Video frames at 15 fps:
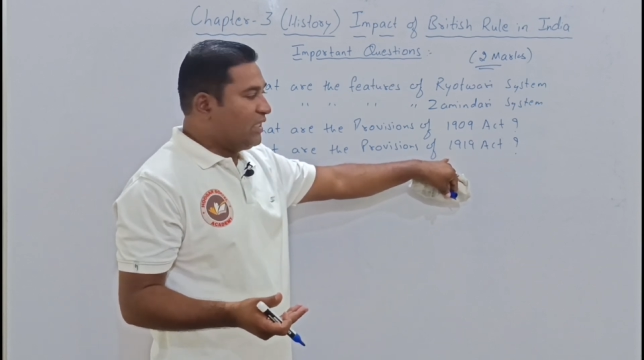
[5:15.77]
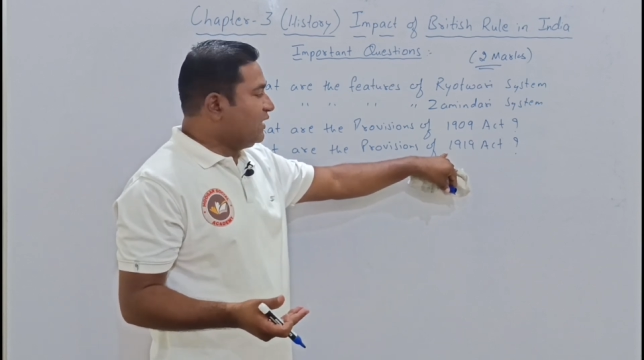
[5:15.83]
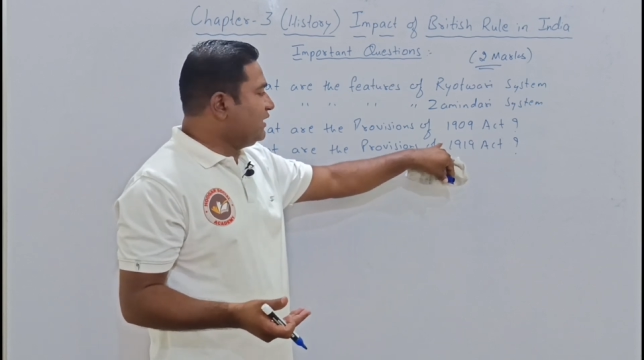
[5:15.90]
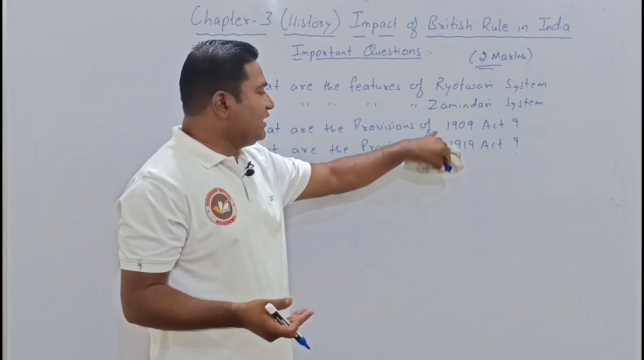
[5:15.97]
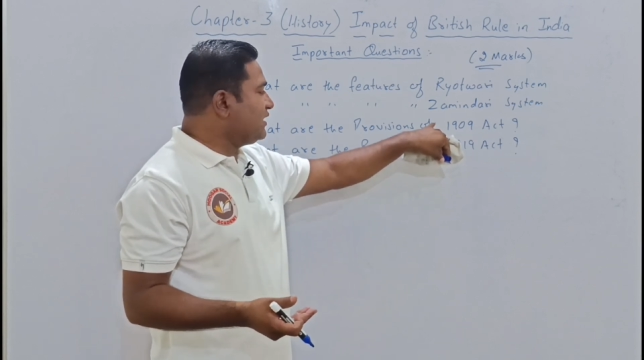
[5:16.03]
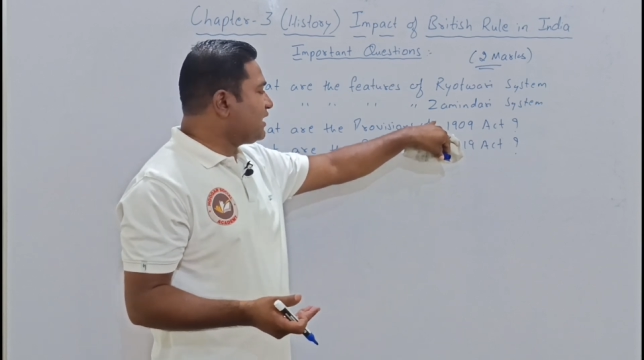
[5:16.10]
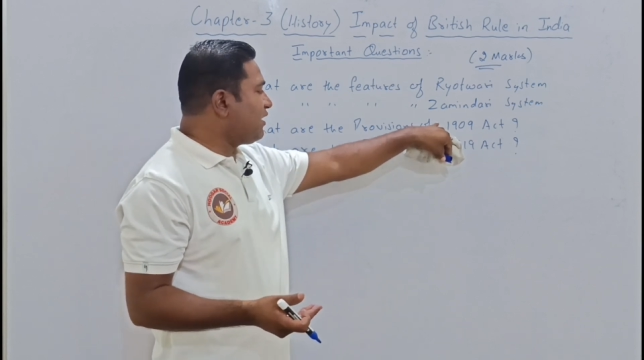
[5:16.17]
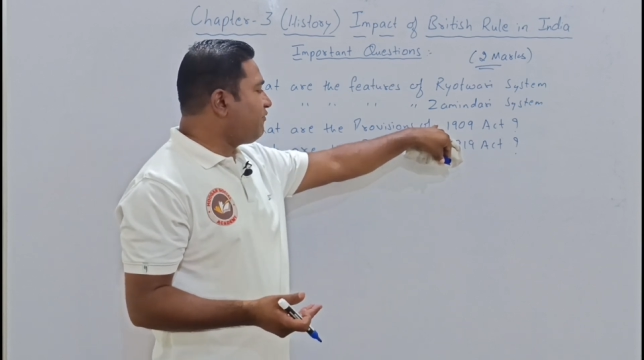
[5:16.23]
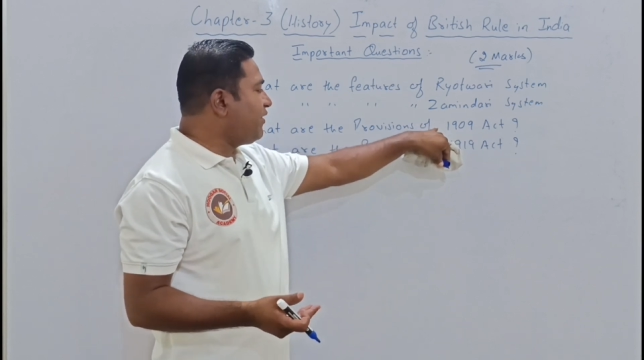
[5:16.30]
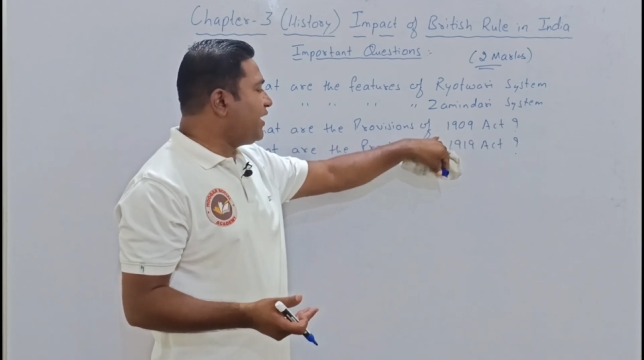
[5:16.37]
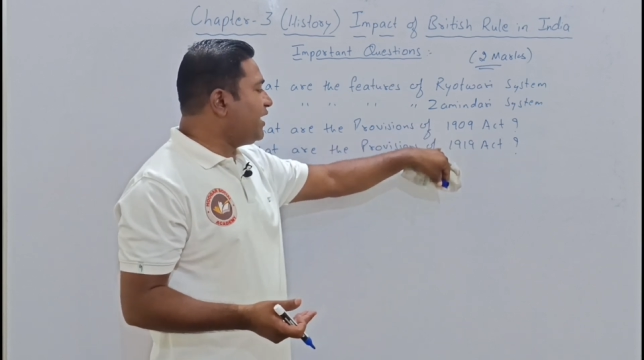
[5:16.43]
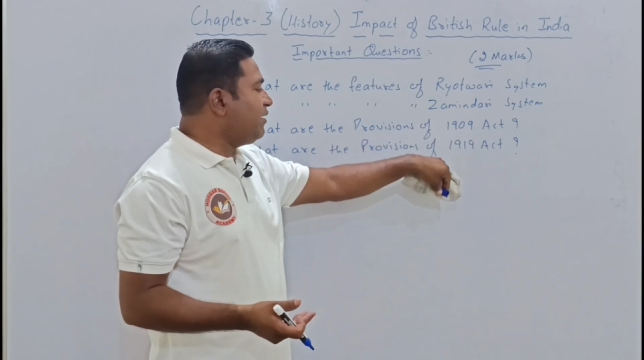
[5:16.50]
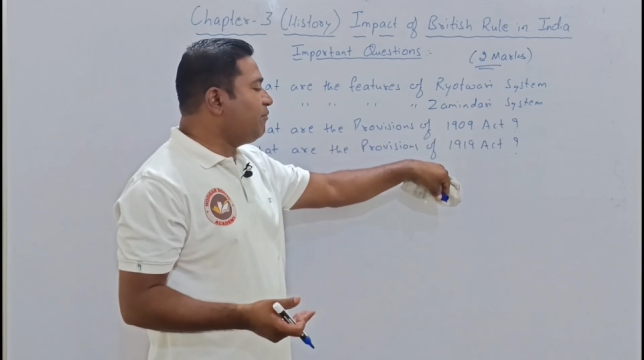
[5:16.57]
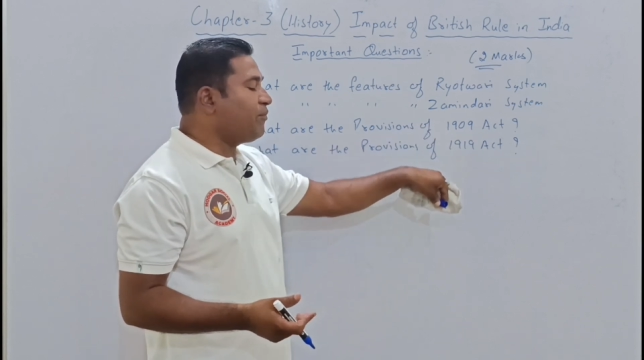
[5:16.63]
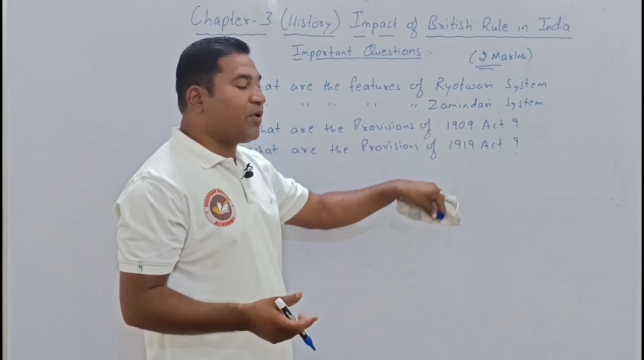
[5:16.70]
These are
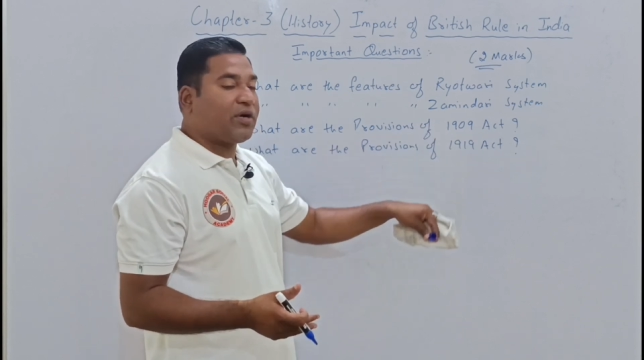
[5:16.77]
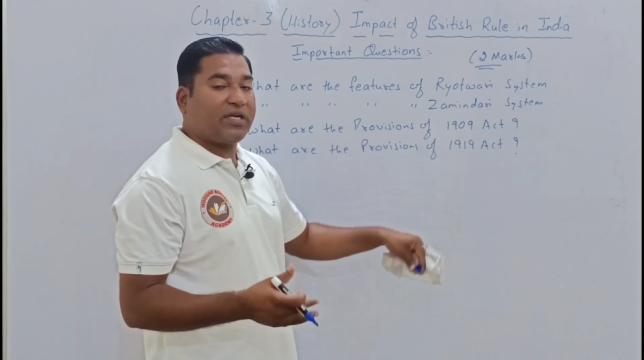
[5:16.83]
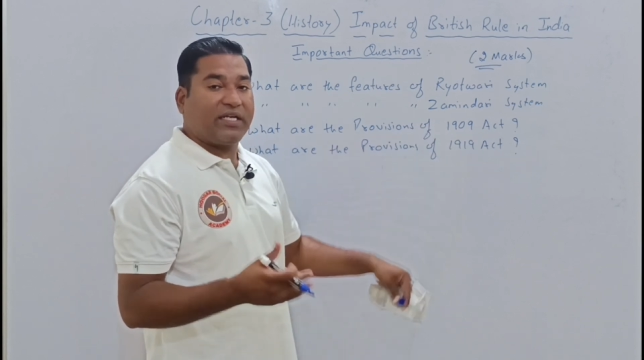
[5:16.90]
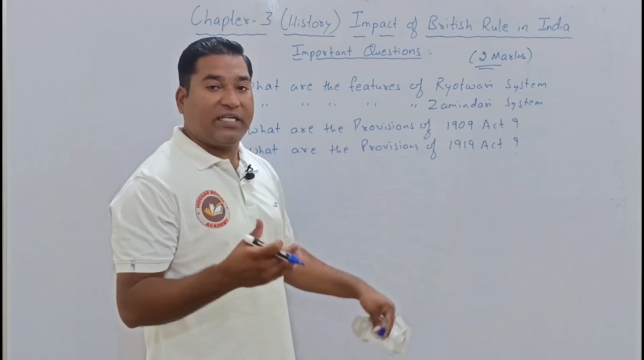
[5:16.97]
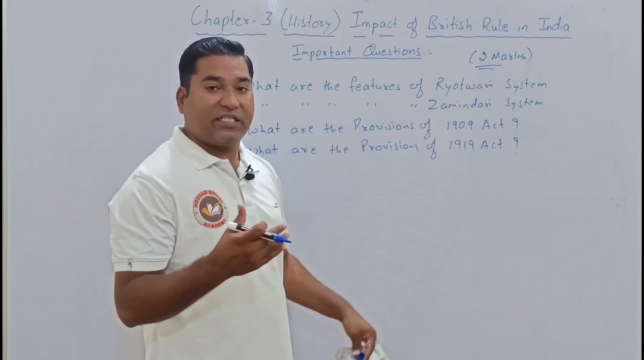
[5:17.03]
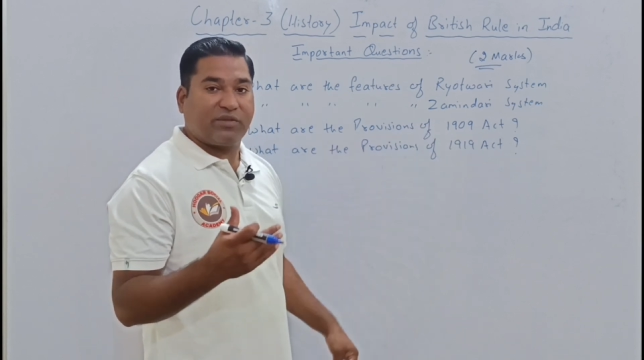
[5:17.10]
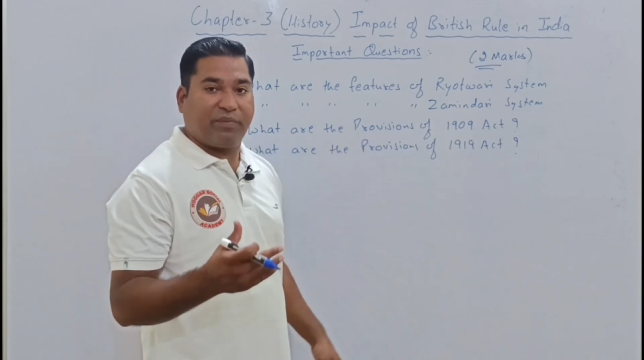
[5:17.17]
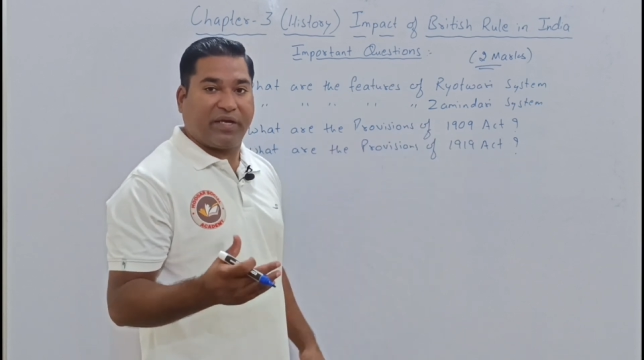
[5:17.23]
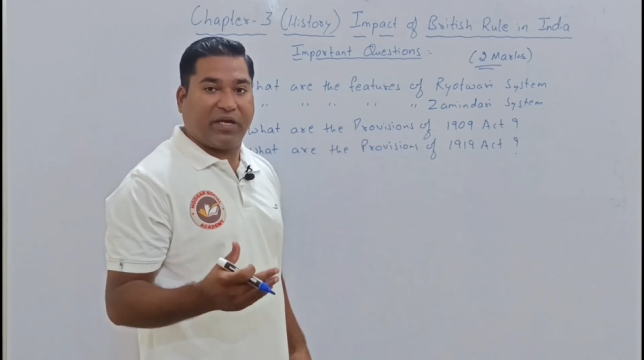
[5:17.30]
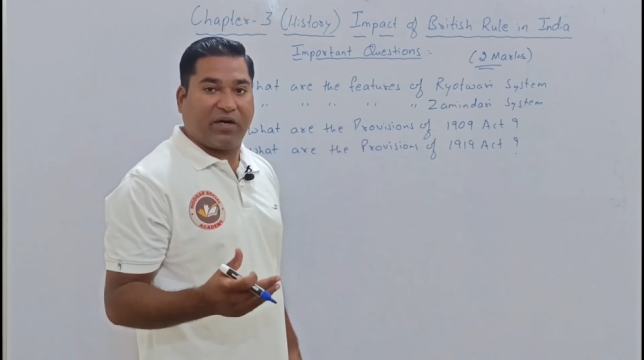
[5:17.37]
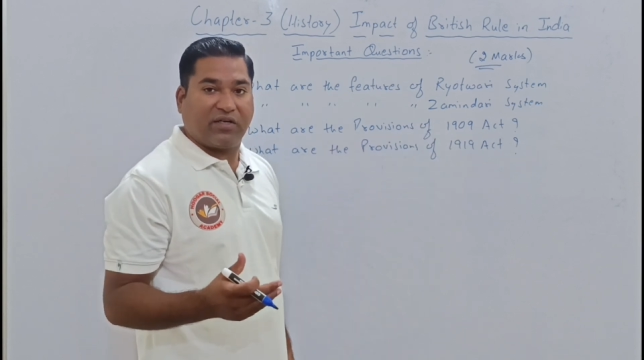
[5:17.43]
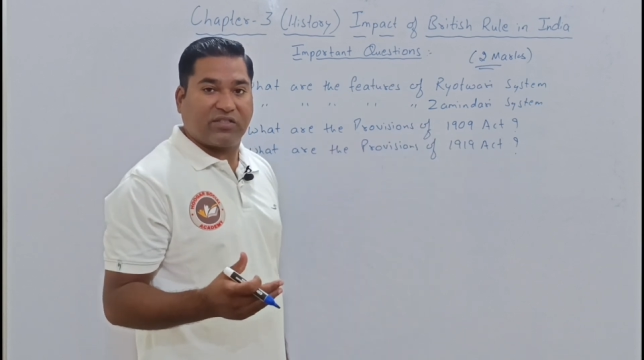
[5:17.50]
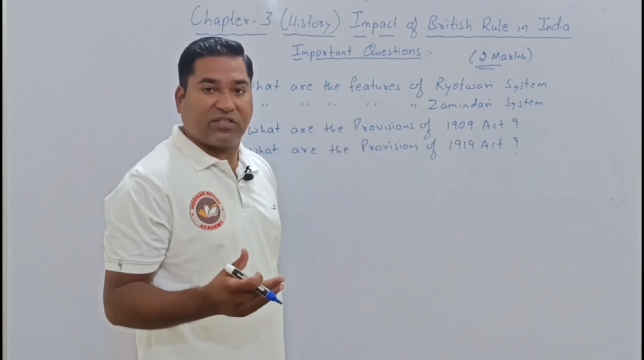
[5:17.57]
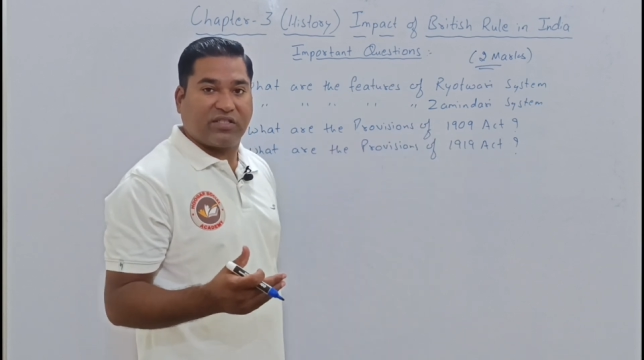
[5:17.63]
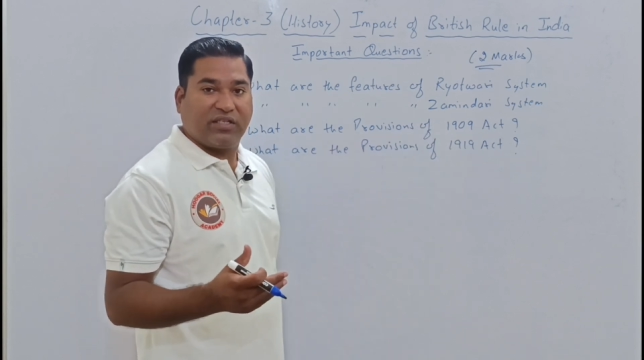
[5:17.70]
very important
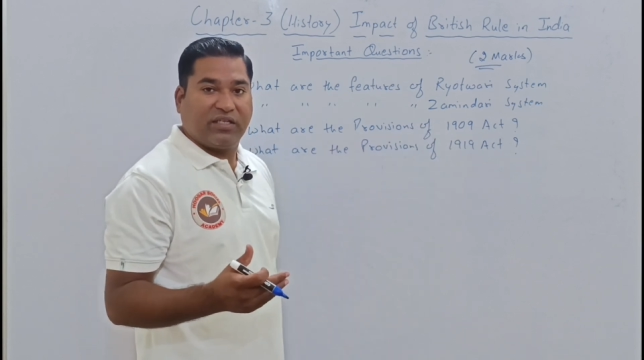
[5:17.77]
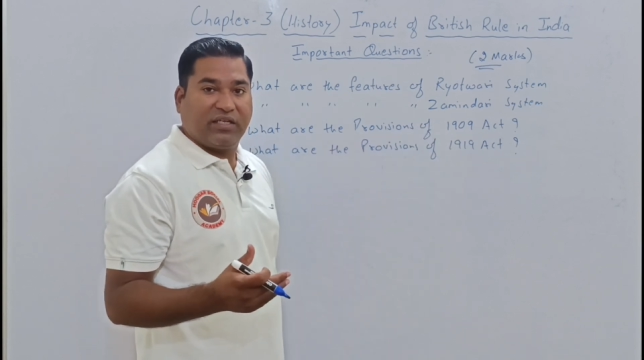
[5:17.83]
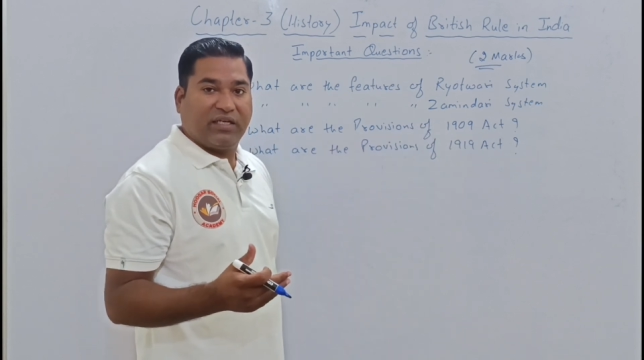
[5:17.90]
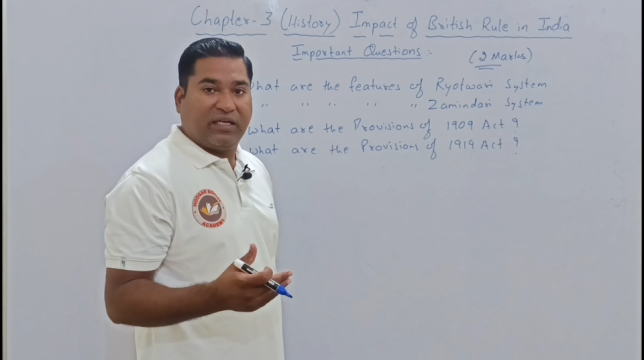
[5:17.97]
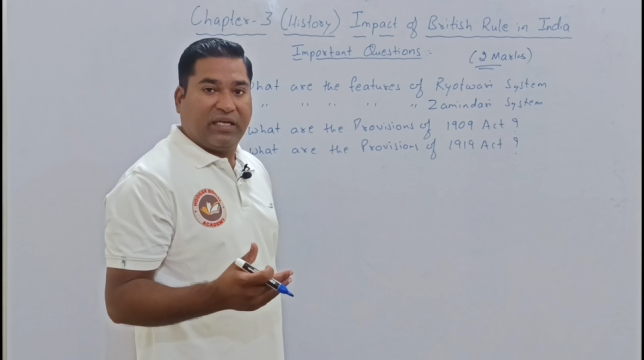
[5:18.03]
because